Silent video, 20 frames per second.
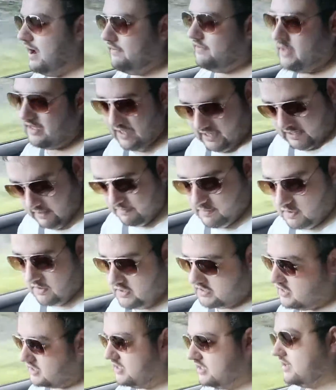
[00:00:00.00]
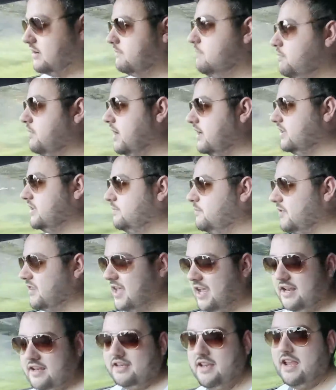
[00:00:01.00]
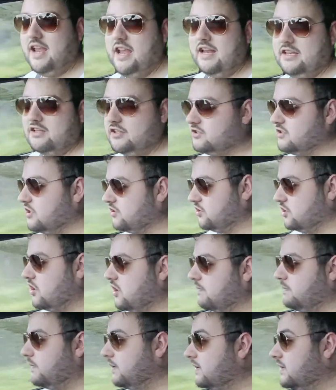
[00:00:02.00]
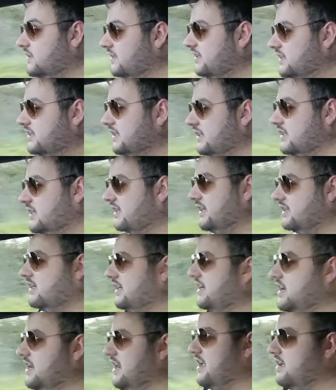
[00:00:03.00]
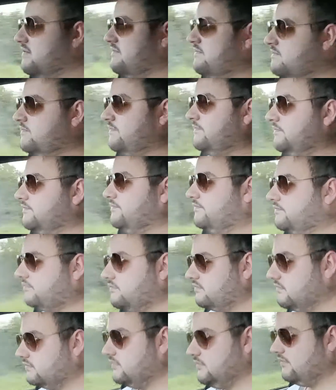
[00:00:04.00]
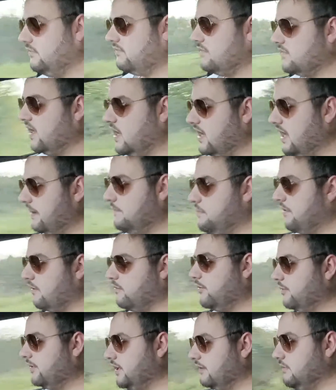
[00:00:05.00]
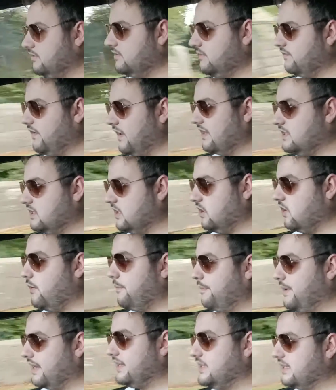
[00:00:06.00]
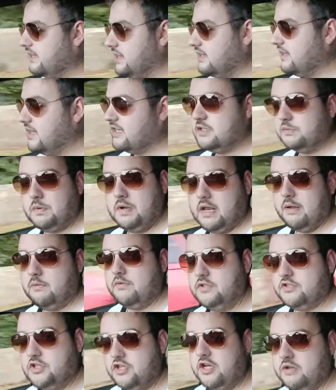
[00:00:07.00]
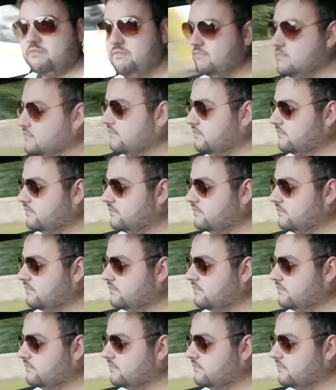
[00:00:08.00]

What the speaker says: I have the gearbox as a complaint, but then it does the job. You know, it probably felt a lot better than this when it was new,